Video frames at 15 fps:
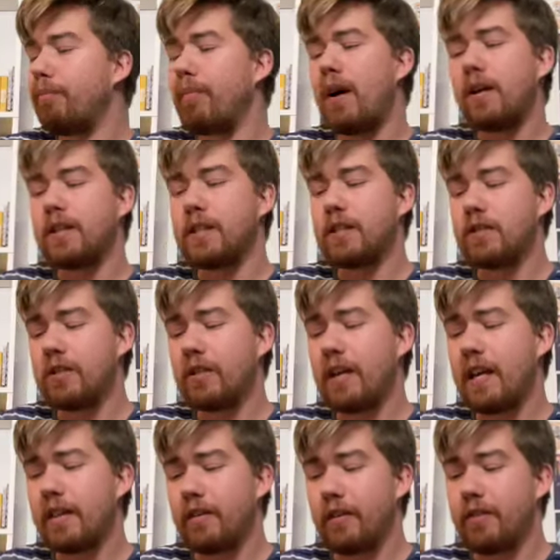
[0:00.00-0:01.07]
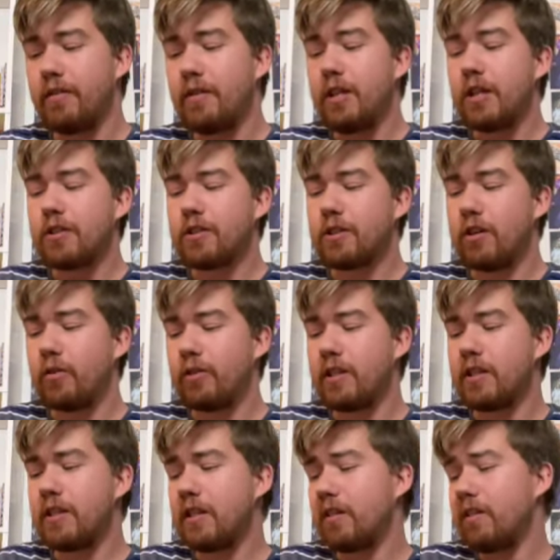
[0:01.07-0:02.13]
box together. So
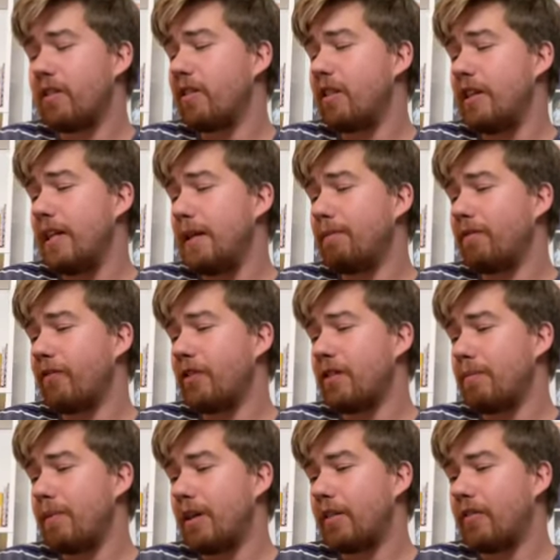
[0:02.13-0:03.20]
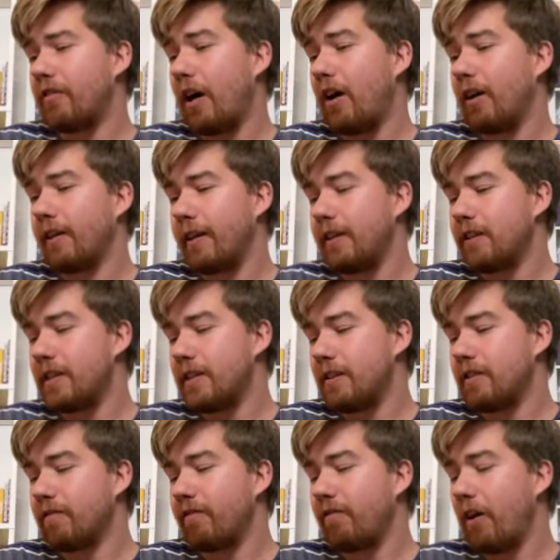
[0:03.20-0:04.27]
this theme for the month of August
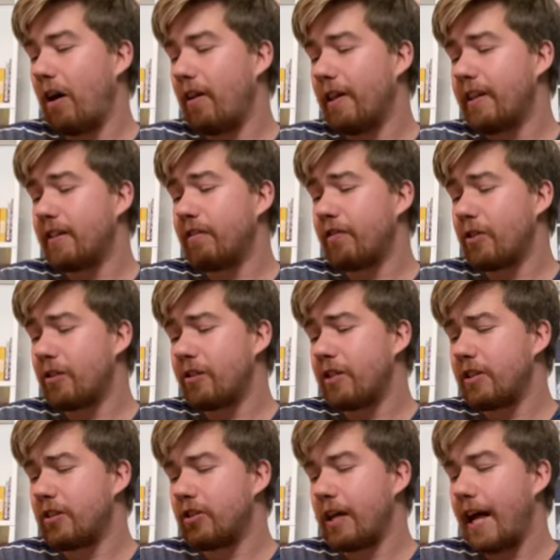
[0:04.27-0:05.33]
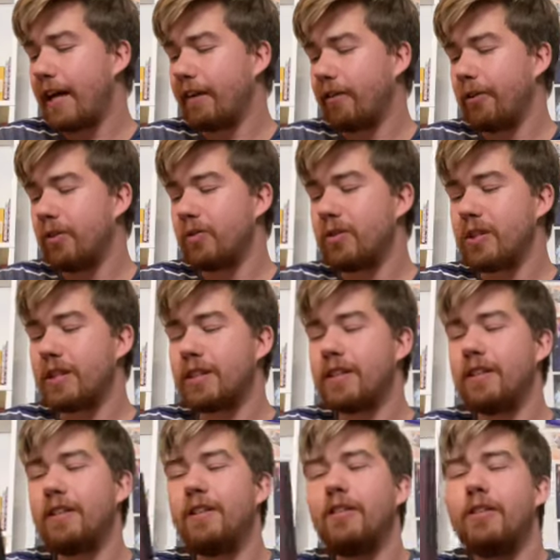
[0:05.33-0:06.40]
is Falling for the Shadows.
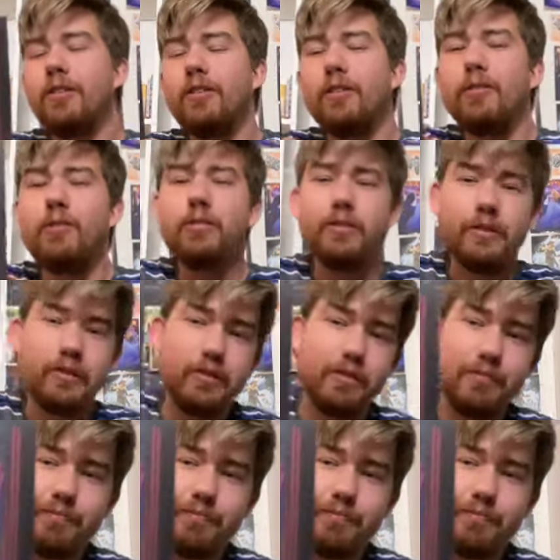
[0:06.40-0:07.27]
Ooh,